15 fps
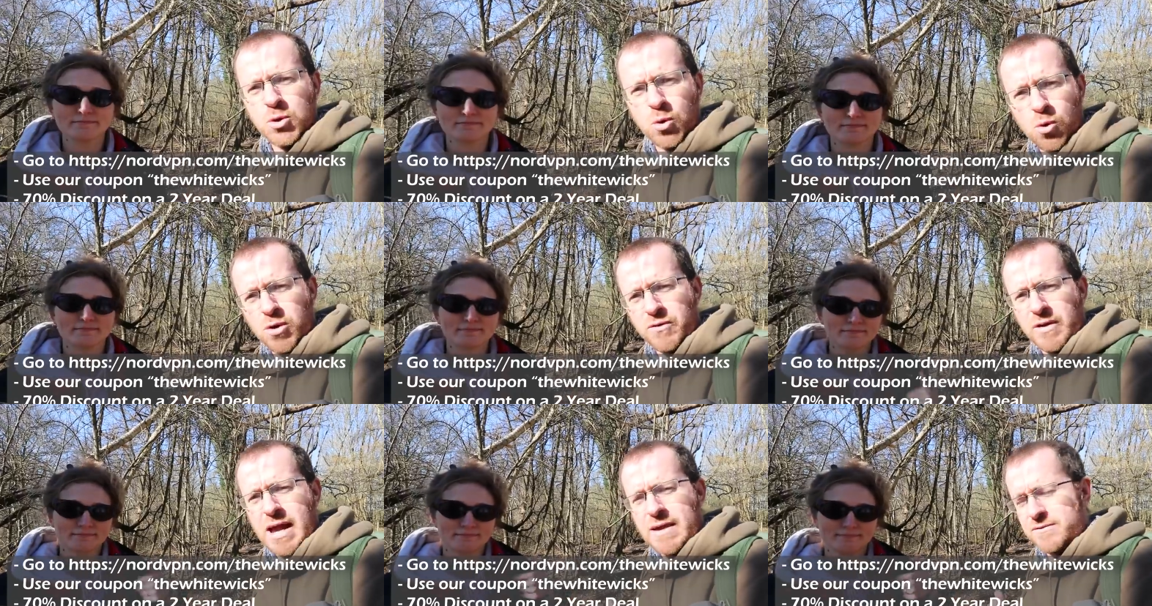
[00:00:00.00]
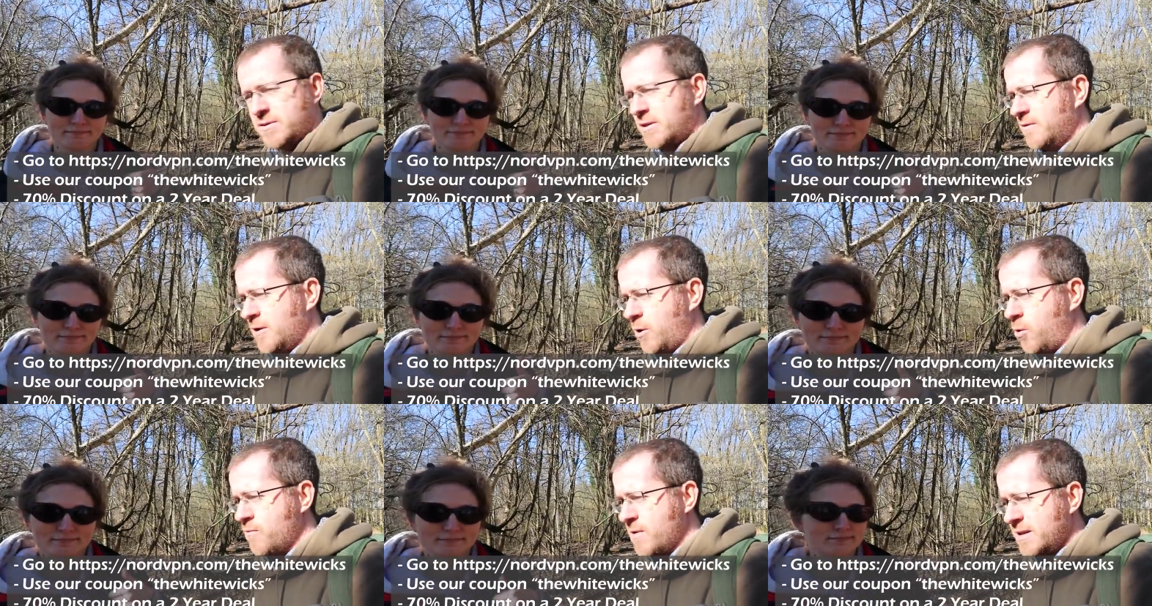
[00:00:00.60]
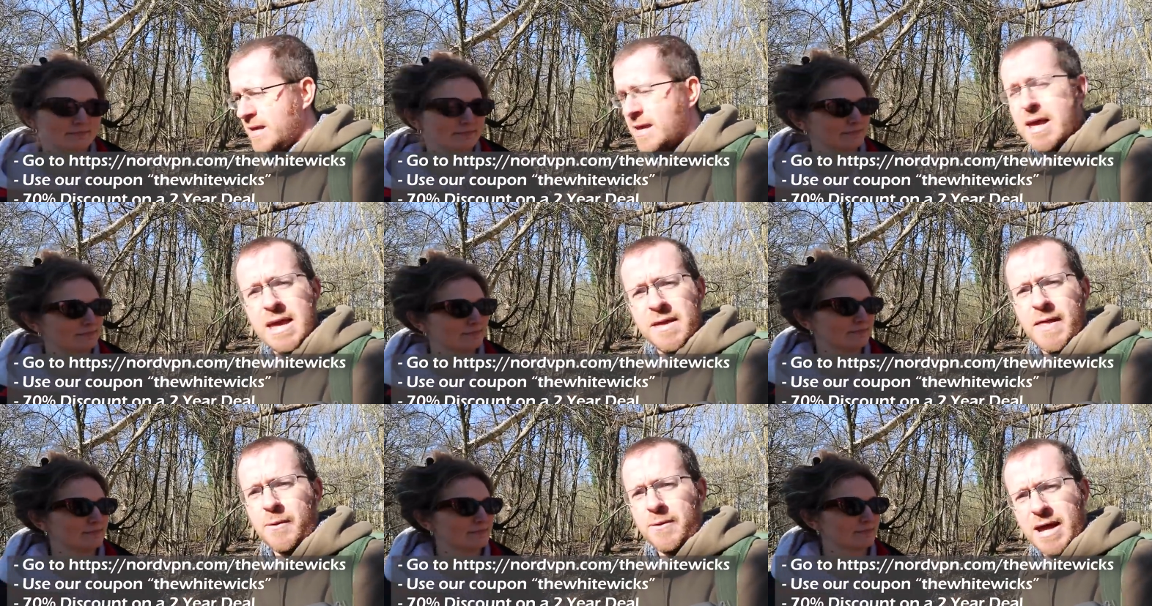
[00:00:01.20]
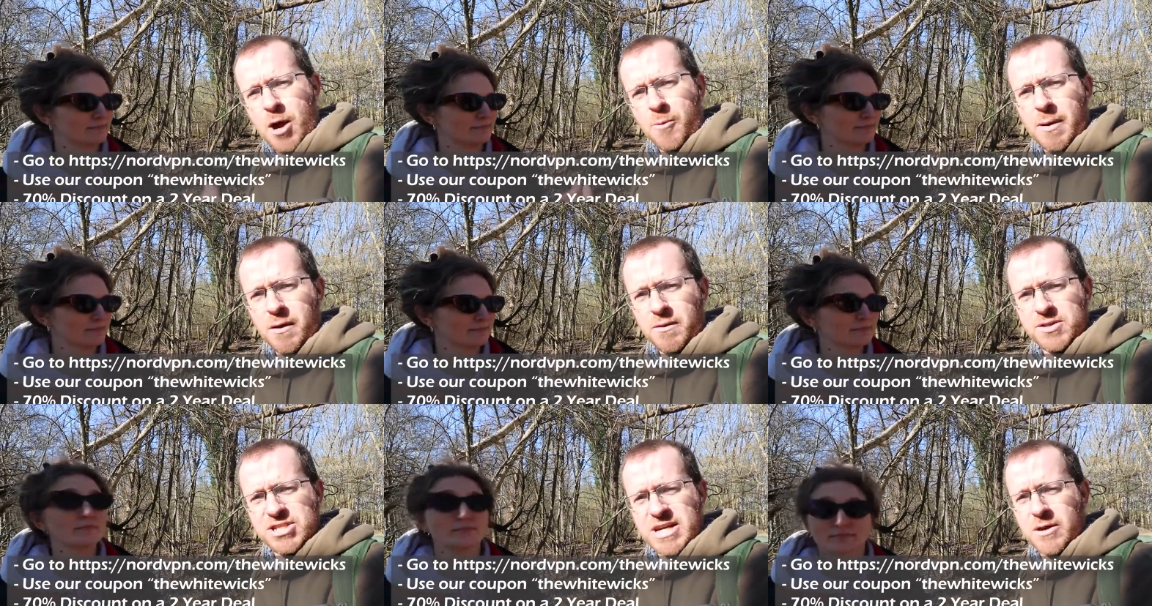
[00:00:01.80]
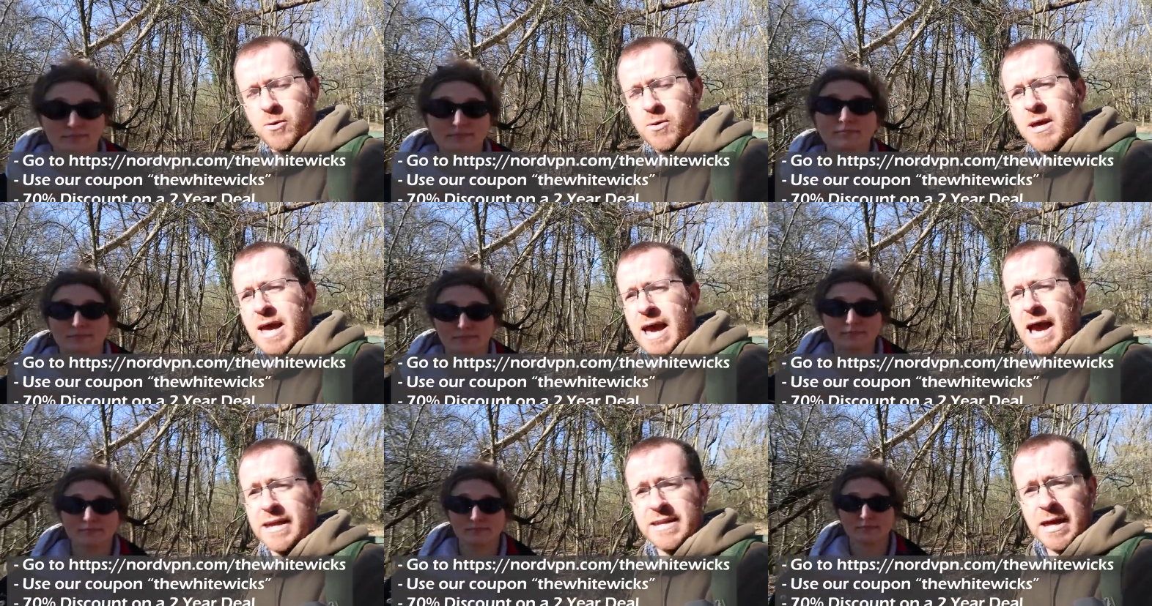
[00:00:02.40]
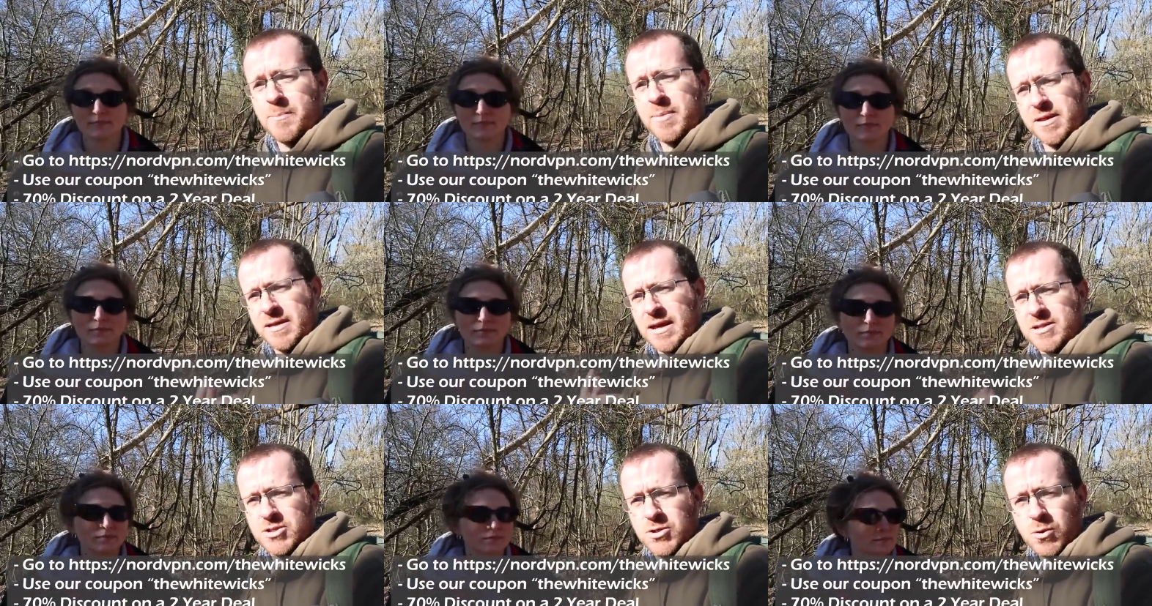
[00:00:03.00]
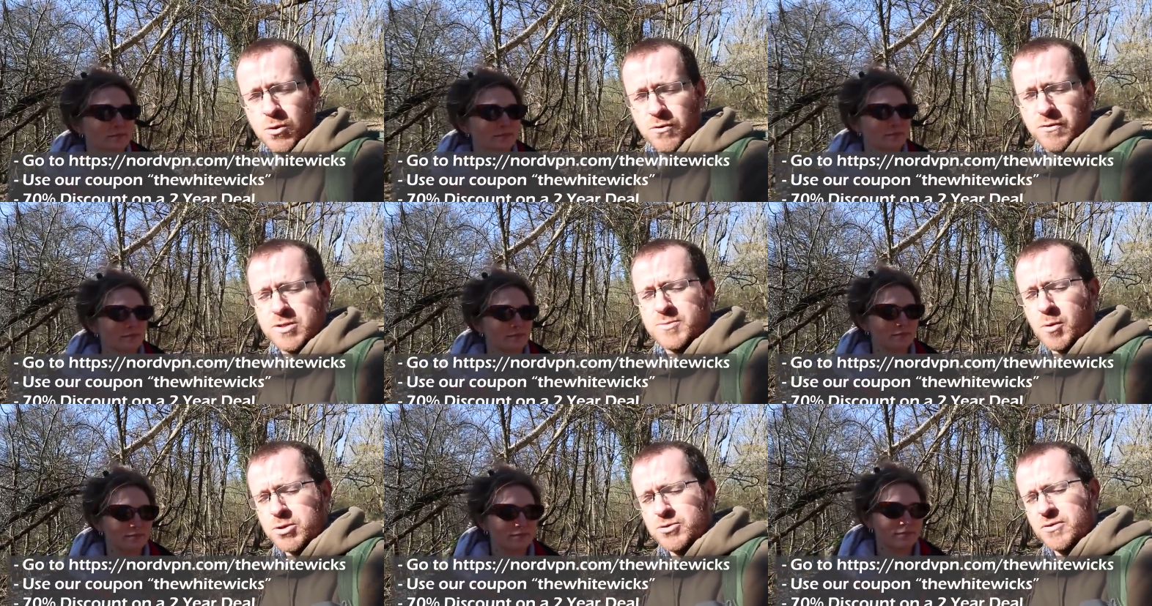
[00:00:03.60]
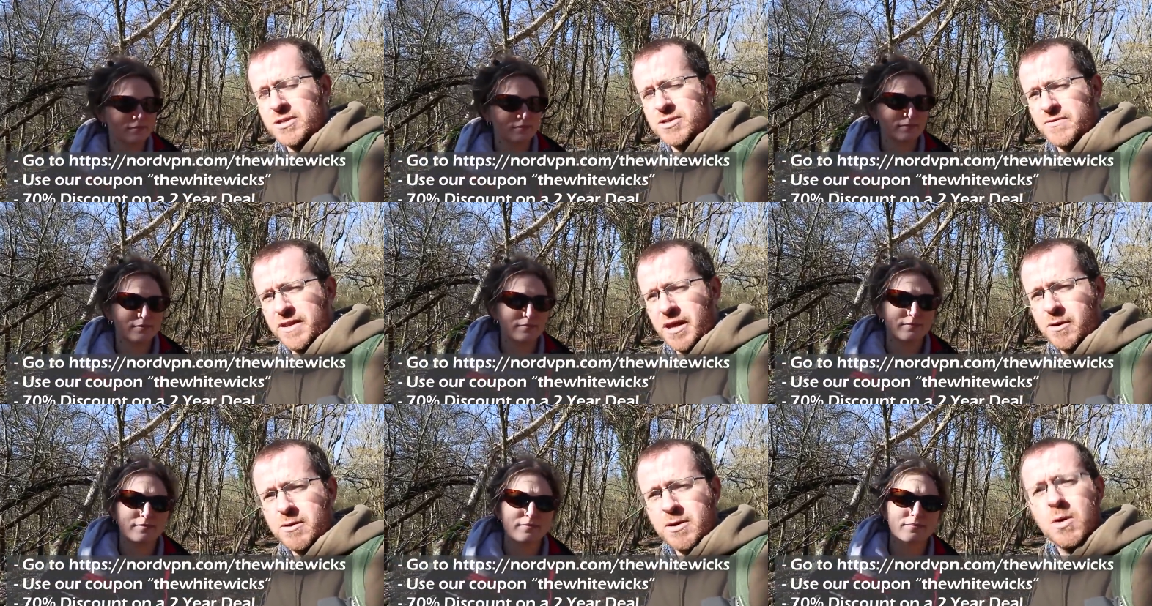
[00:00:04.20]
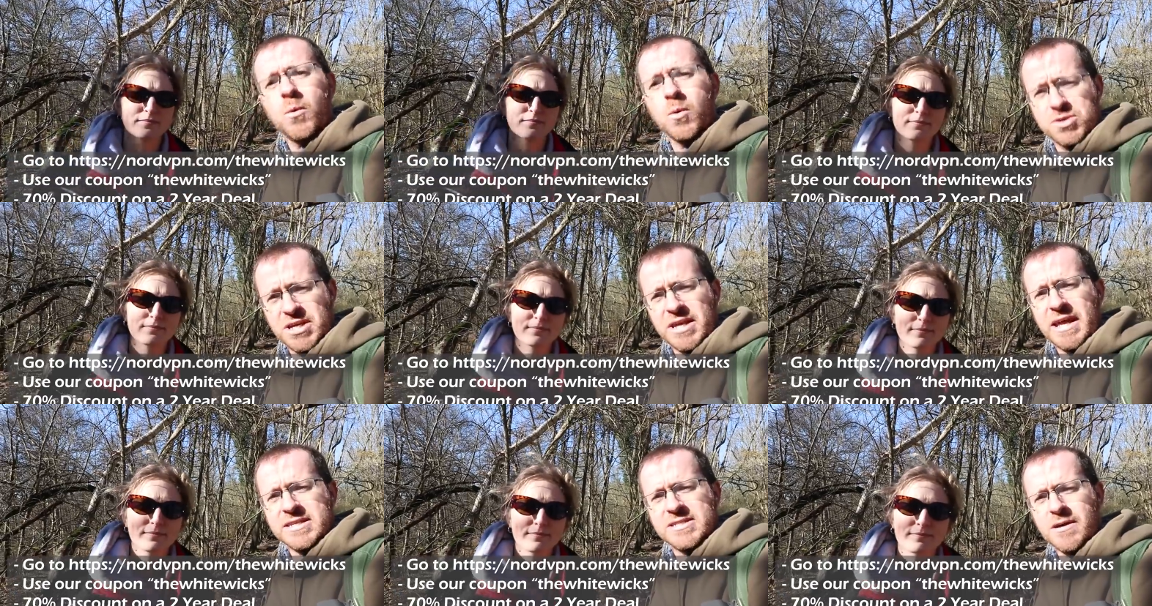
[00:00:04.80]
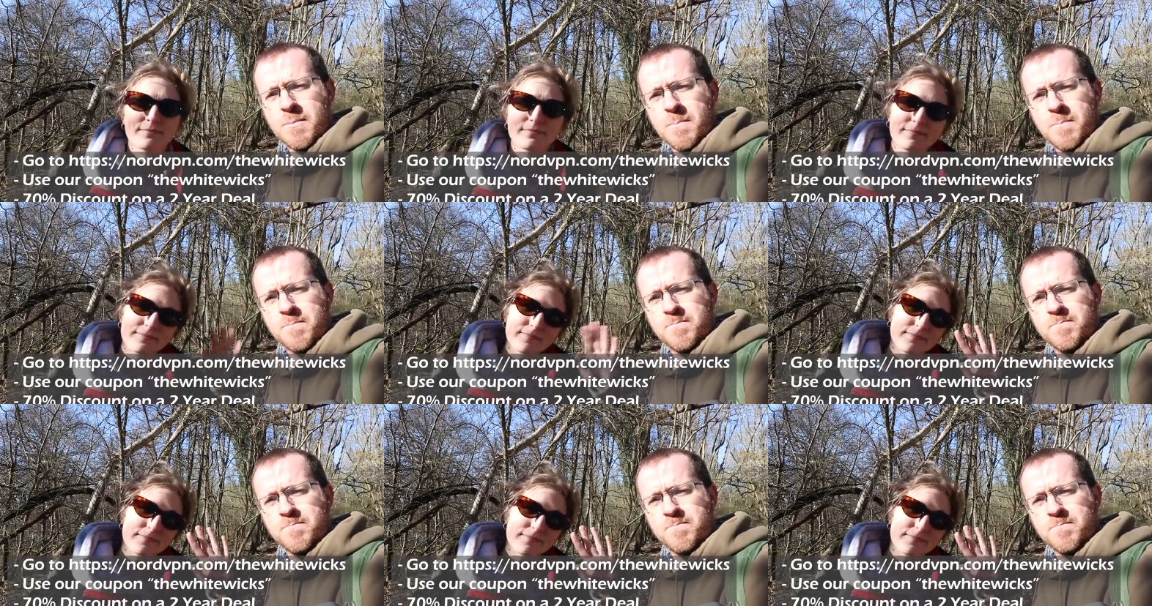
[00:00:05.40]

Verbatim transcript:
Speaker 1: Nord if you haven't done that already. That would help out the channel. And yeah, big thanks to Nord for sponsoring this video. We'll see you next time.